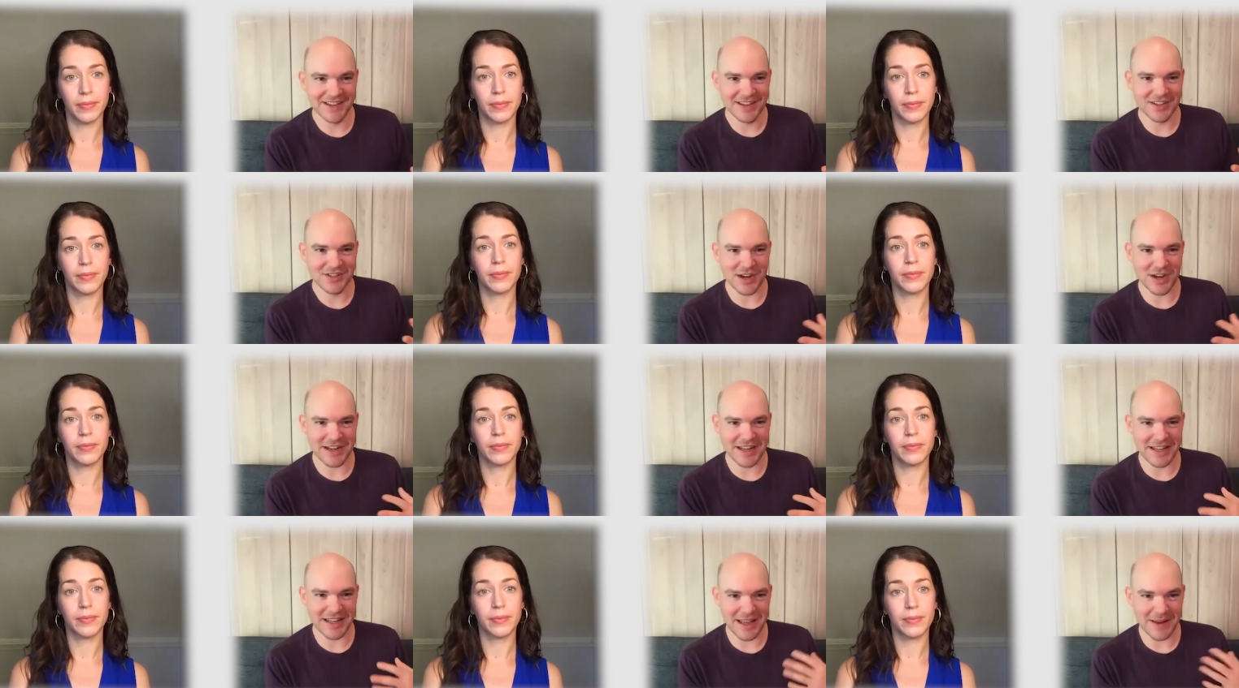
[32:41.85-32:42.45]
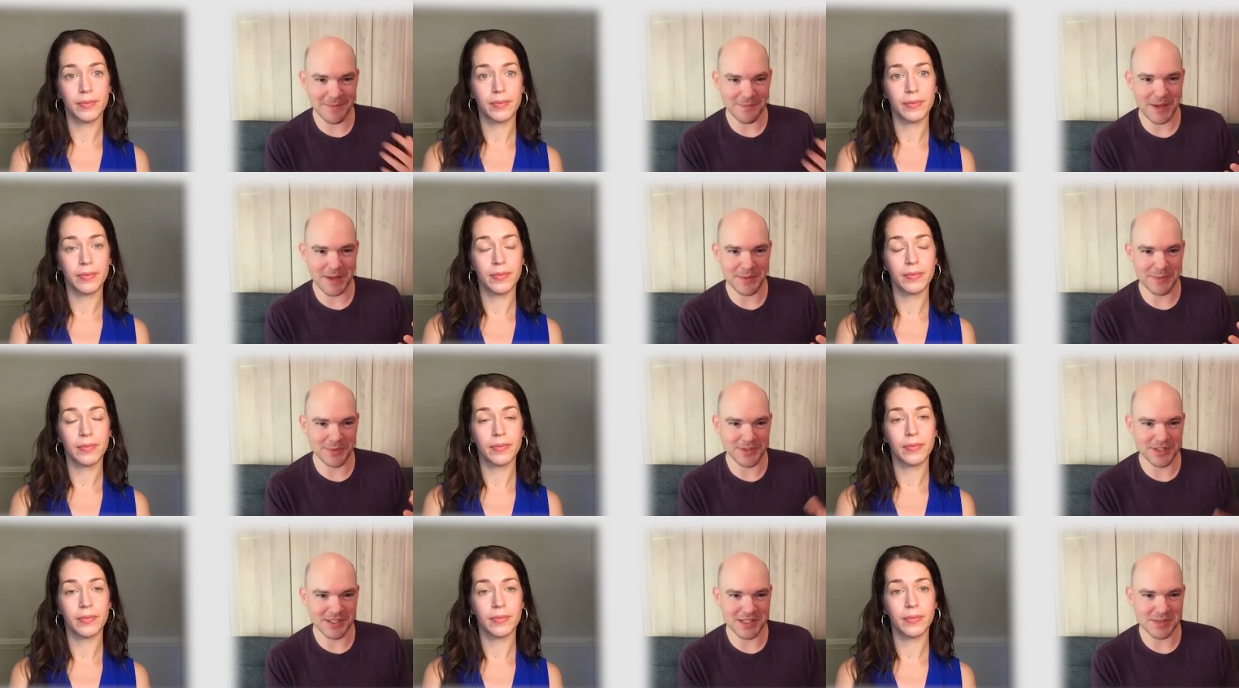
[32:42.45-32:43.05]
Speaker 1: trying to get
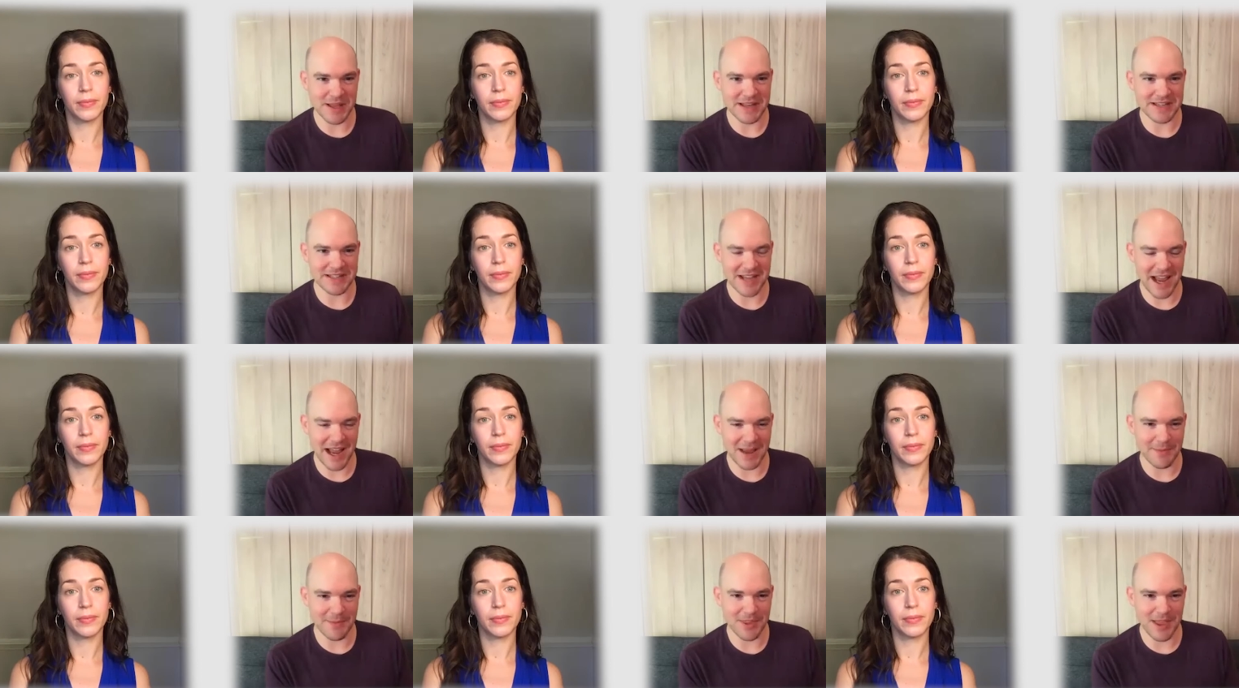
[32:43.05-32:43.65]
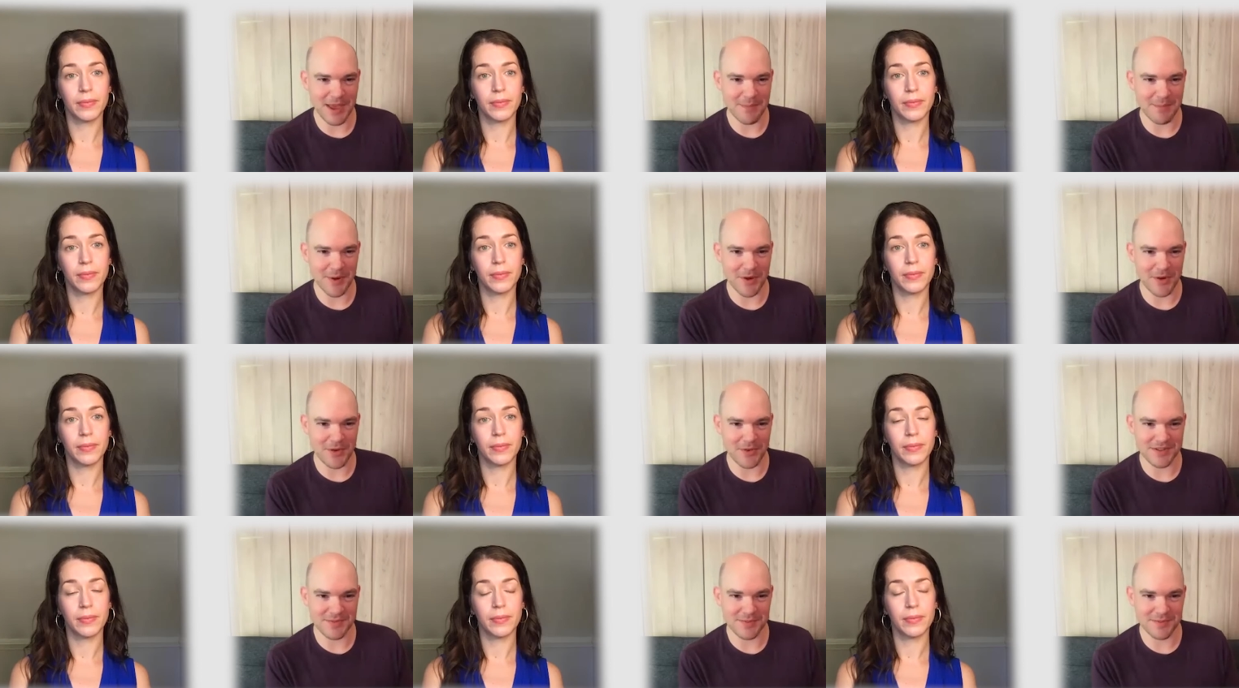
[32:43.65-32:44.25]
people to spend time in that
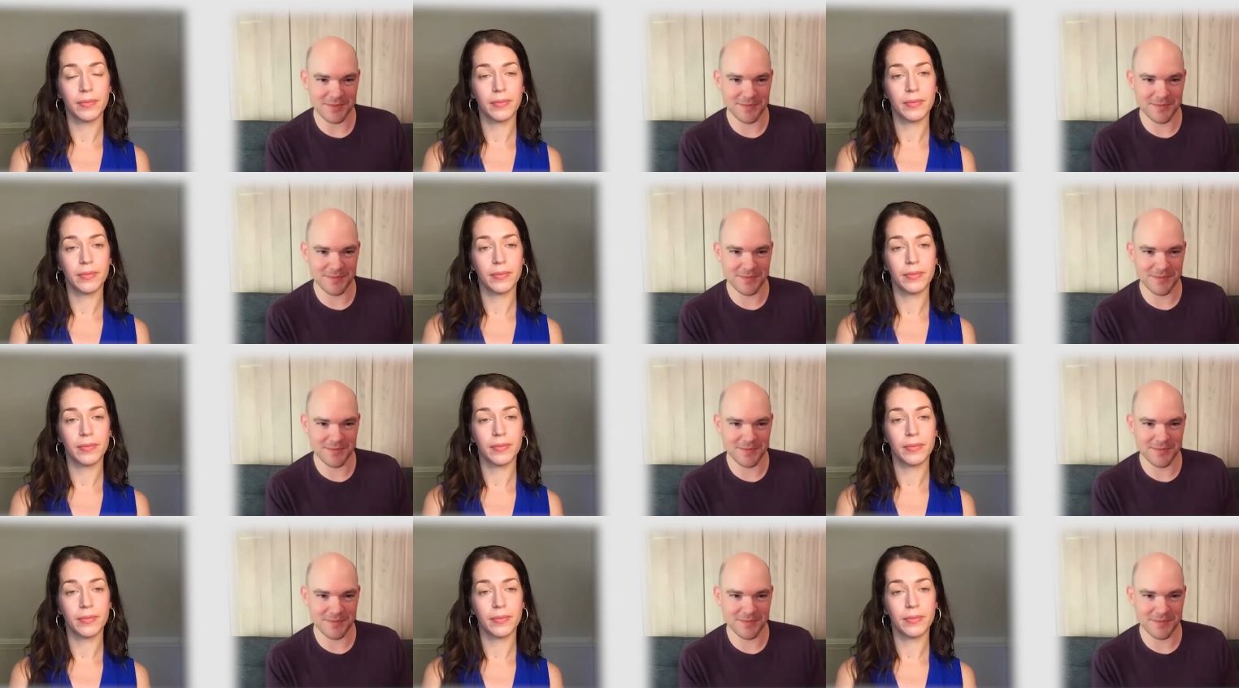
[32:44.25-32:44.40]
pose